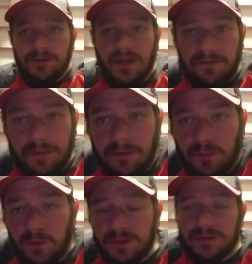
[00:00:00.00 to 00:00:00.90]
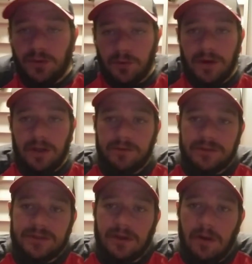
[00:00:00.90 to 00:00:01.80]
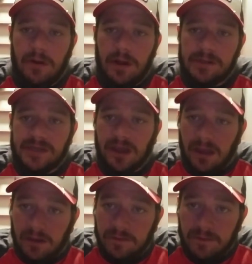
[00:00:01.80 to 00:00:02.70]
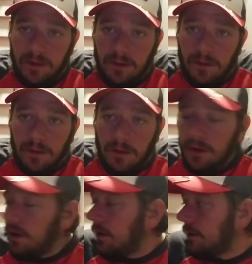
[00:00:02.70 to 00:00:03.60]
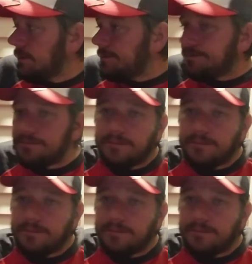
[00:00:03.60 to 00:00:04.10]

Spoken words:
Definitely wouldn't turn down the cigar as a gift. Will